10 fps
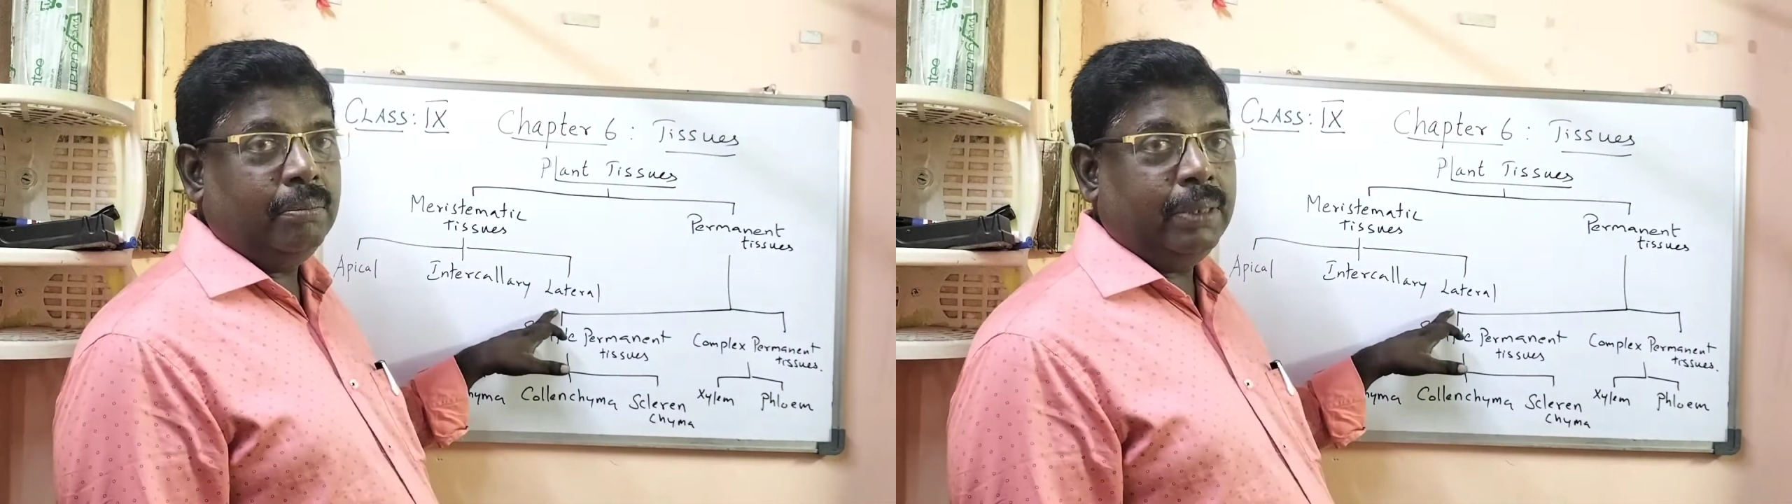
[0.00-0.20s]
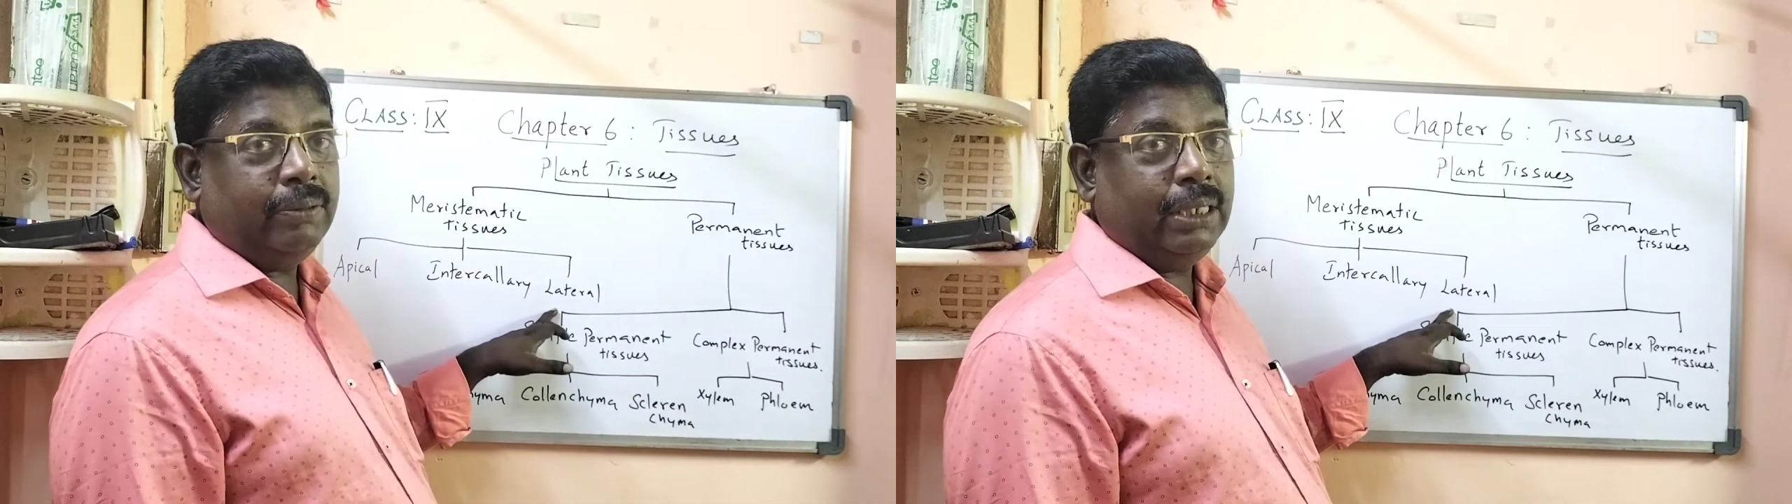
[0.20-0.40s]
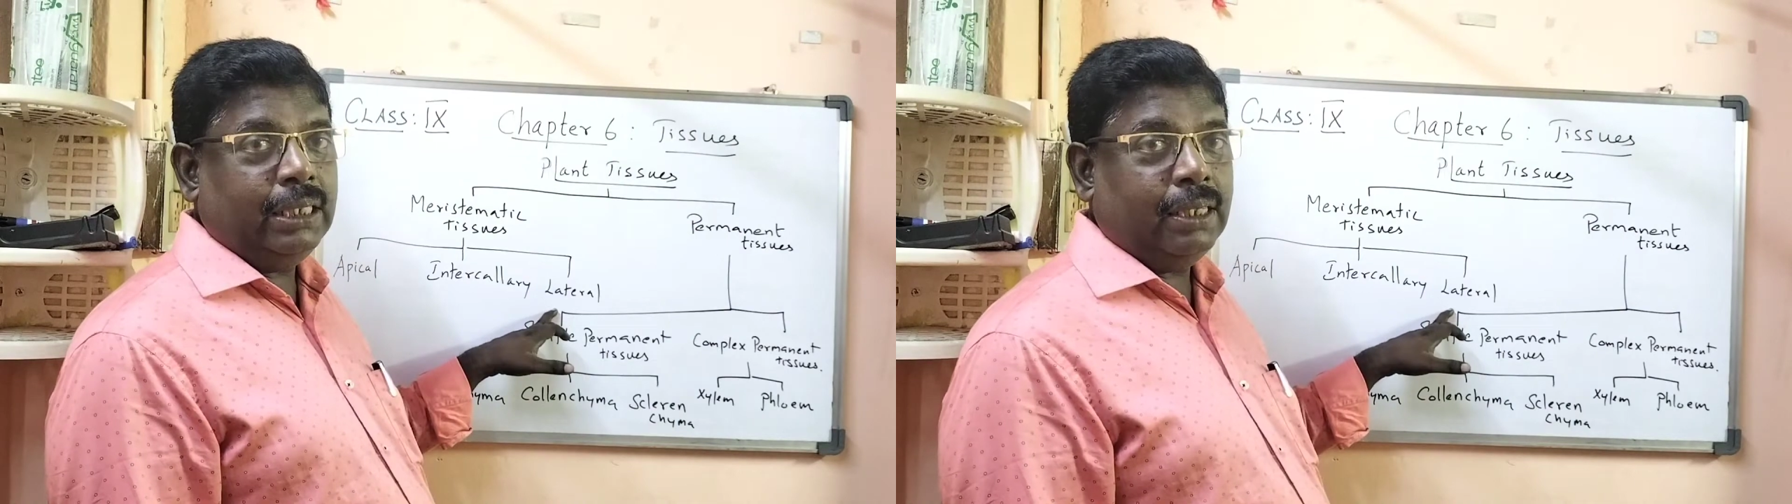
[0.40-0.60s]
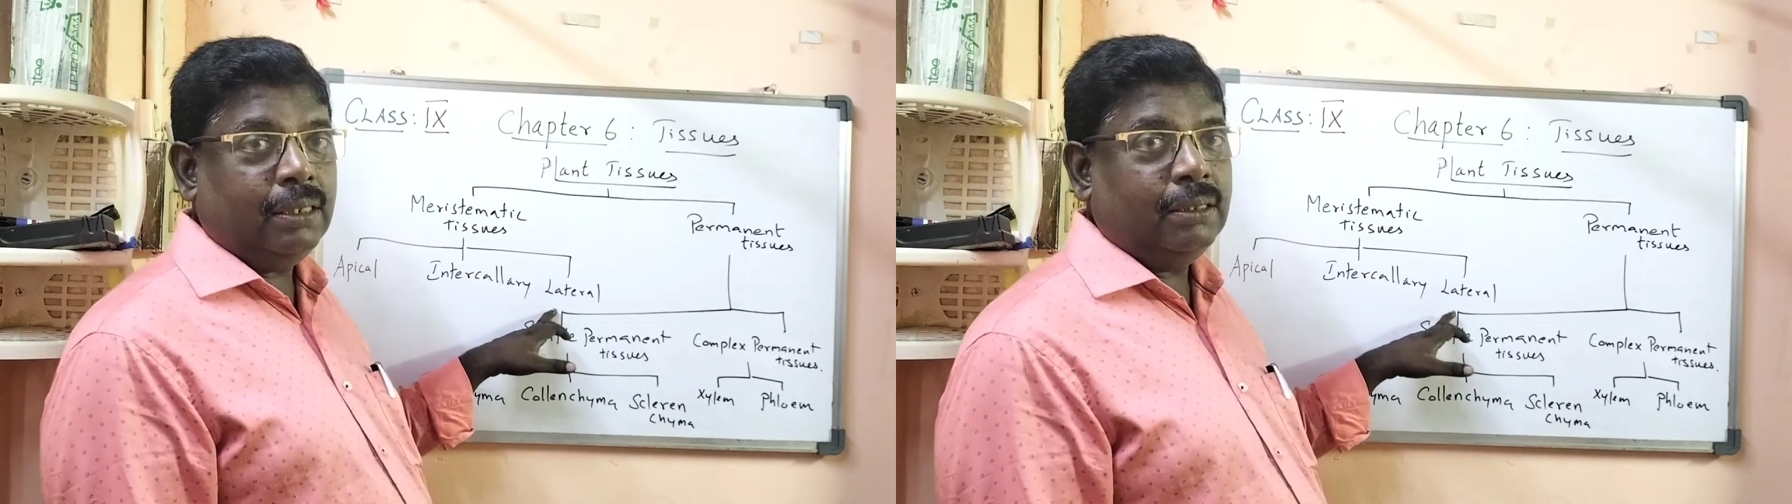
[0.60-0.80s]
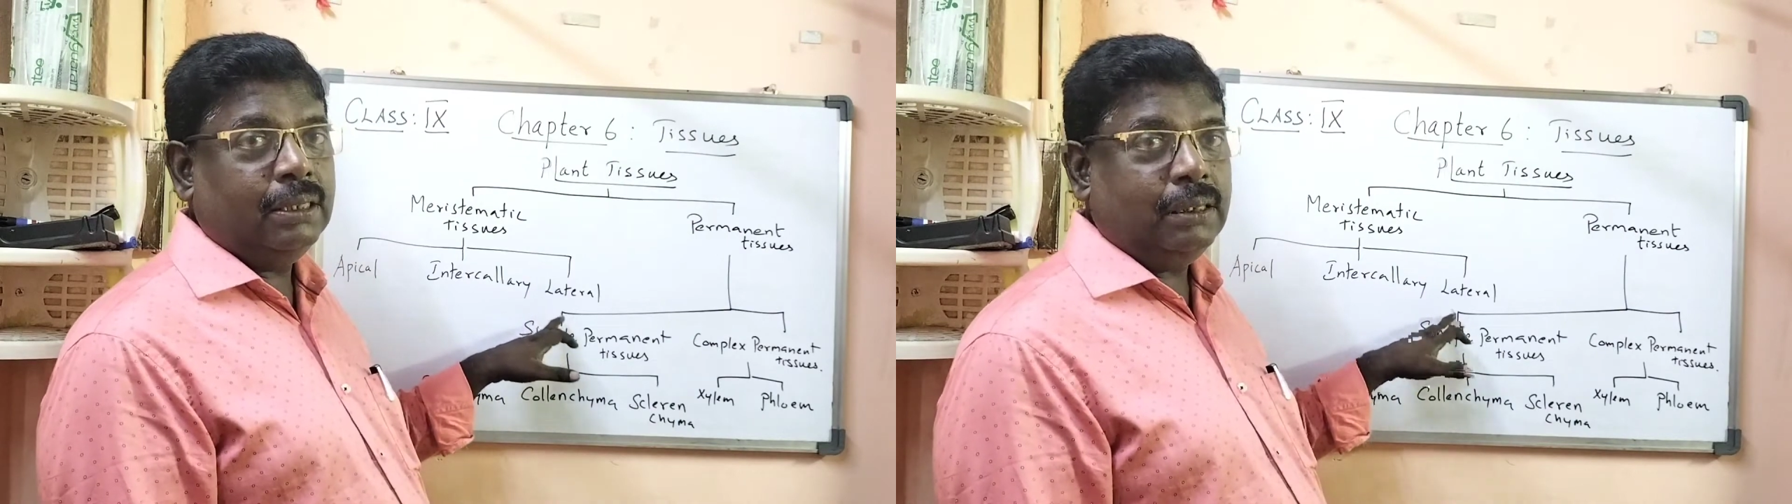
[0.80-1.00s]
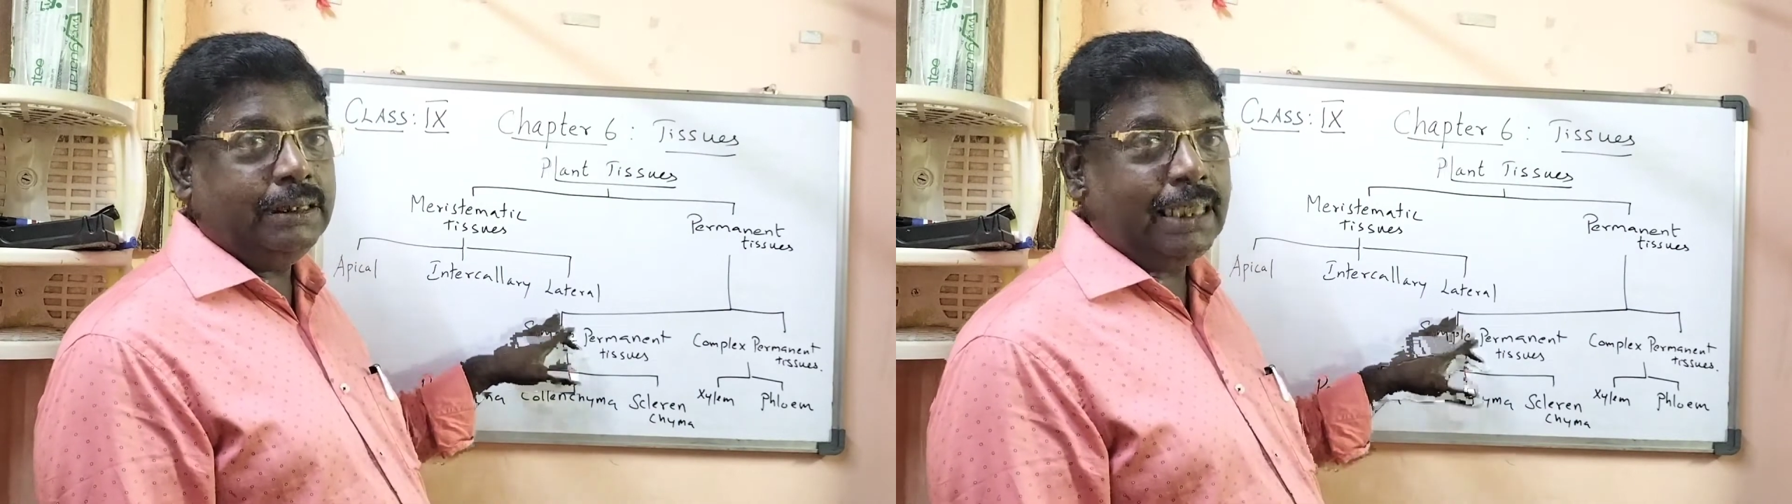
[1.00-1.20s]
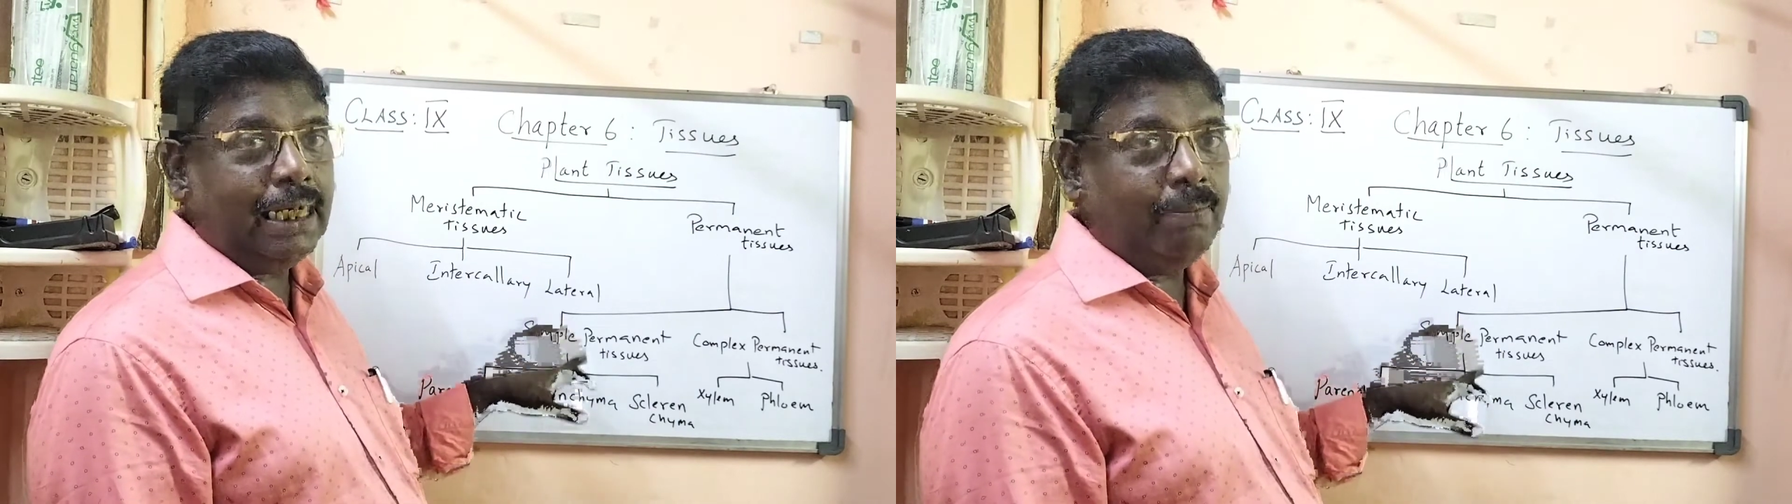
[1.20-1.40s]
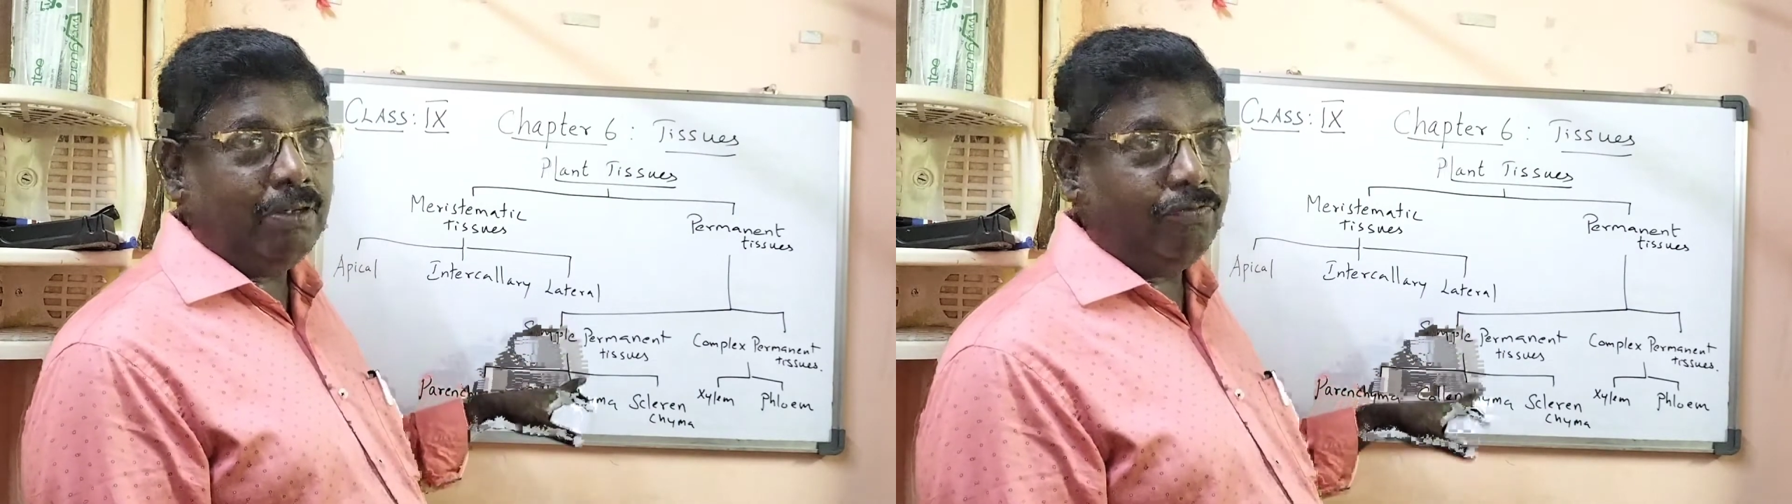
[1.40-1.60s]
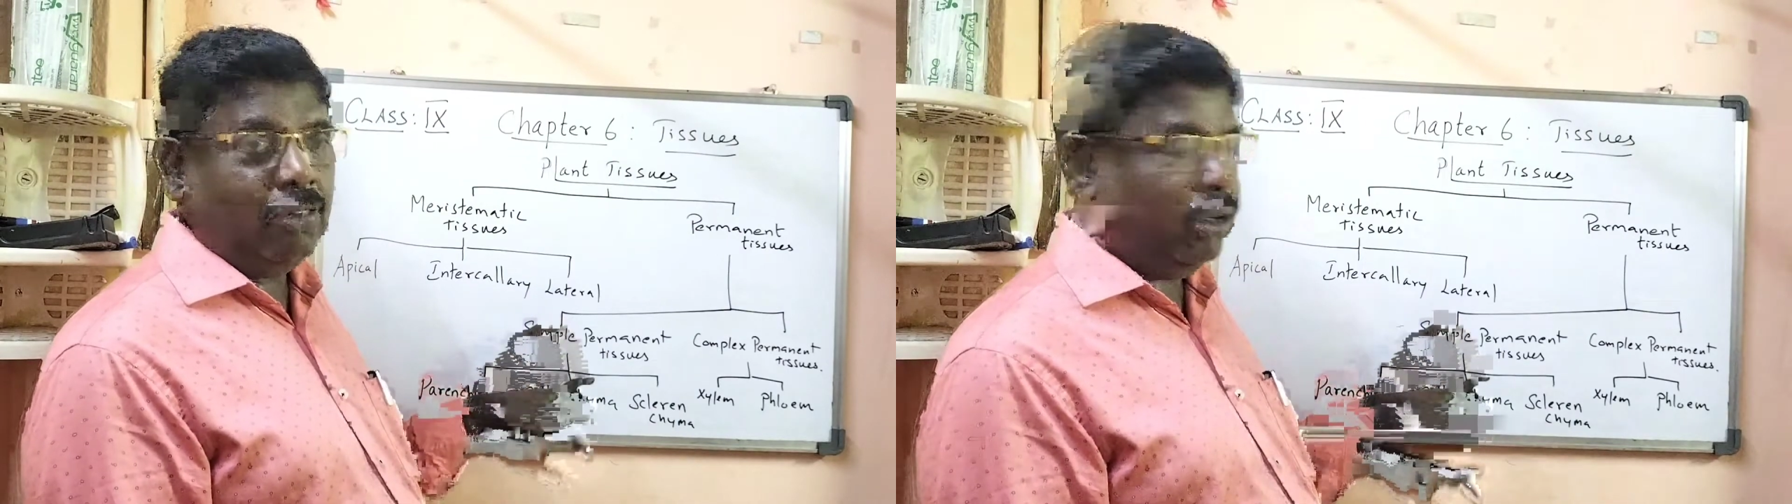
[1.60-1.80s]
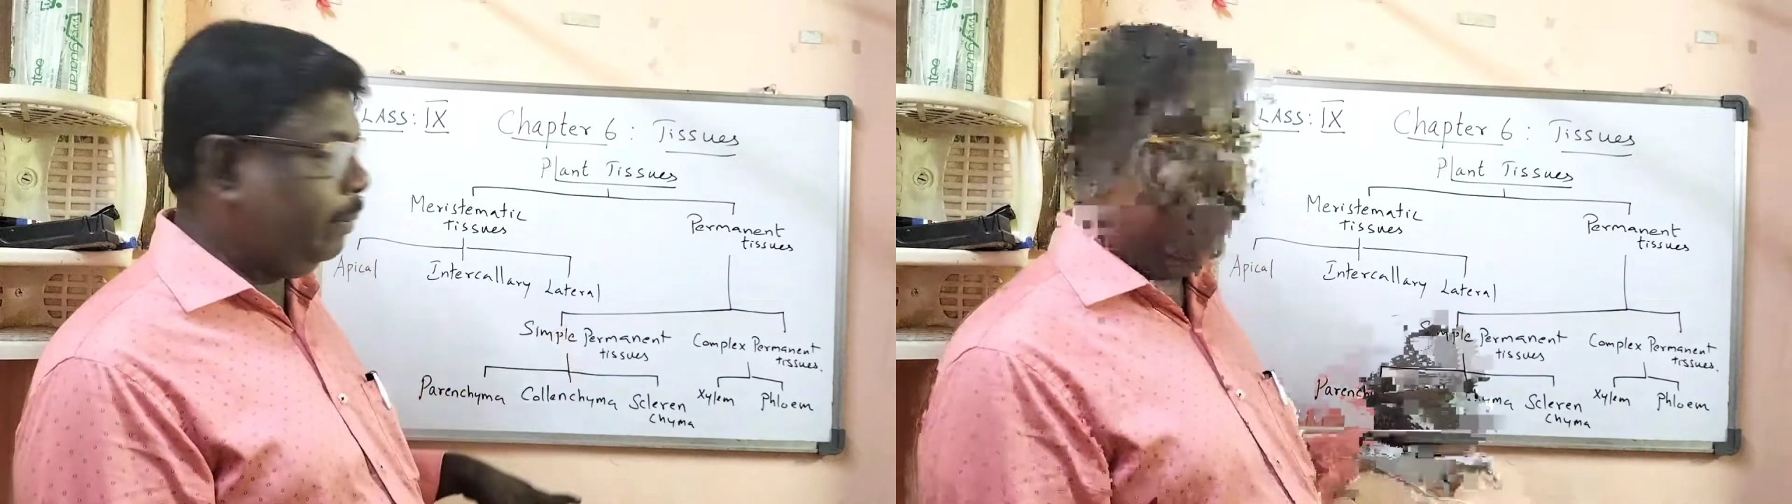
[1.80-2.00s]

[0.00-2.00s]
between the xylem and phloem.